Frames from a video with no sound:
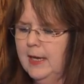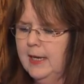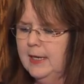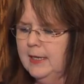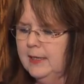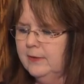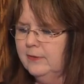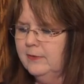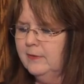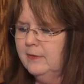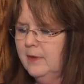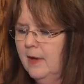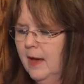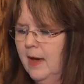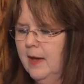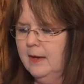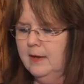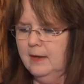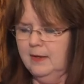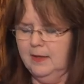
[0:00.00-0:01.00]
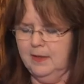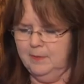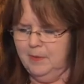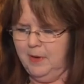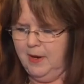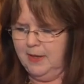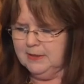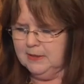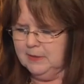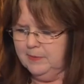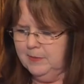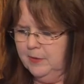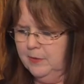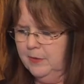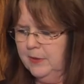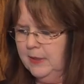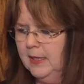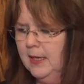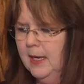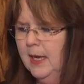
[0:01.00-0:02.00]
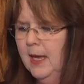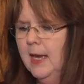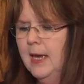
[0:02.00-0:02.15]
It is not an impossibility.